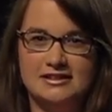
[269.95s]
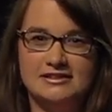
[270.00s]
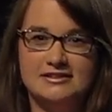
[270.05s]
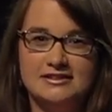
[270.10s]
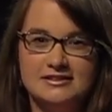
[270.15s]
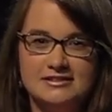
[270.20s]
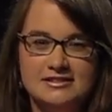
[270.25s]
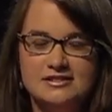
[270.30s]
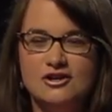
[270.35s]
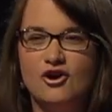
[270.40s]

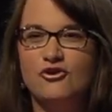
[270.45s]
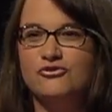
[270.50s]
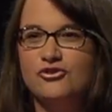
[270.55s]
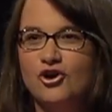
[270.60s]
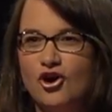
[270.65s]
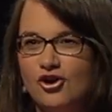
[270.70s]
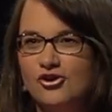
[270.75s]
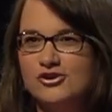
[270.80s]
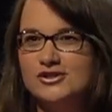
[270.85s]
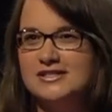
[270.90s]
That is, of
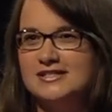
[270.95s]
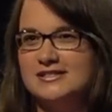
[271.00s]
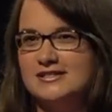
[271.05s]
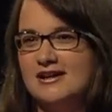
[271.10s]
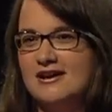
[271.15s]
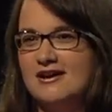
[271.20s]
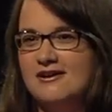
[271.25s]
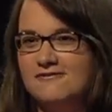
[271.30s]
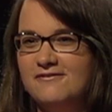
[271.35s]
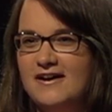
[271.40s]

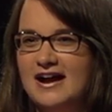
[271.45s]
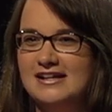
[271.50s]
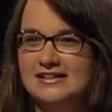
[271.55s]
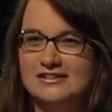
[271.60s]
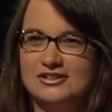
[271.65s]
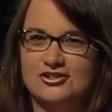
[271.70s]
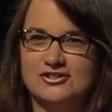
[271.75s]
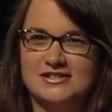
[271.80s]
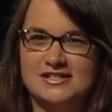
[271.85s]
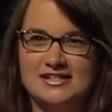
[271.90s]
course, a
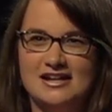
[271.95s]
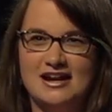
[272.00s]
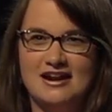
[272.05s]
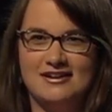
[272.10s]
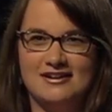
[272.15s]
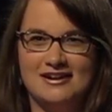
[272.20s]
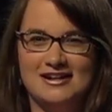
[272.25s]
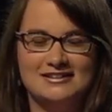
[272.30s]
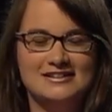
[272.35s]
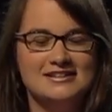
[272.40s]
valid
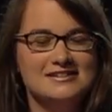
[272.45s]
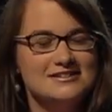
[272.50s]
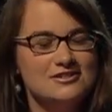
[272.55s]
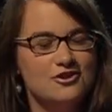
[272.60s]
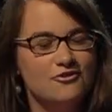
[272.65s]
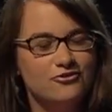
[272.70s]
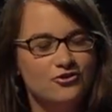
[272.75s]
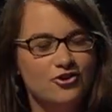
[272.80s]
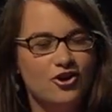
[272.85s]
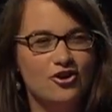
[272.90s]
concern, and it's,
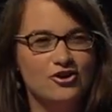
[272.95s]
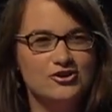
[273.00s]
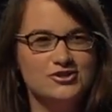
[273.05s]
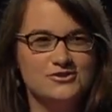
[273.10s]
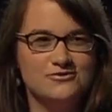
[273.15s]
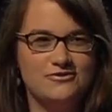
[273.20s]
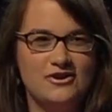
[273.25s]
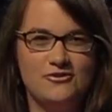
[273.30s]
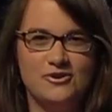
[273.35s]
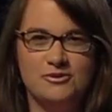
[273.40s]
of
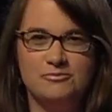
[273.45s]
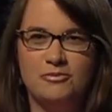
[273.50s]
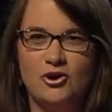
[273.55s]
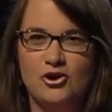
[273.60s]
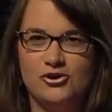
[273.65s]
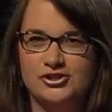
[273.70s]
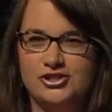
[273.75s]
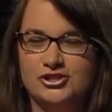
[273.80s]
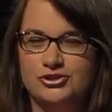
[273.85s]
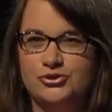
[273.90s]
course, very
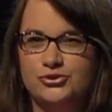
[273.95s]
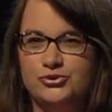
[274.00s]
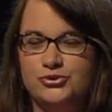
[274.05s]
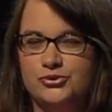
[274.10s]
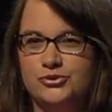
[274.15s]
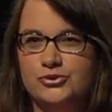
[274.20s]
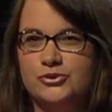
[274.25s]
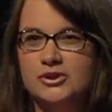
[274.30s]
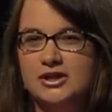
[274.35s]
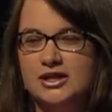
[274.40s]
important to
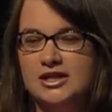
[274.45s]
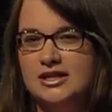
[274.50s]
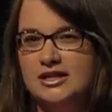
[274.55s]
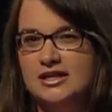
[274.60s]
do.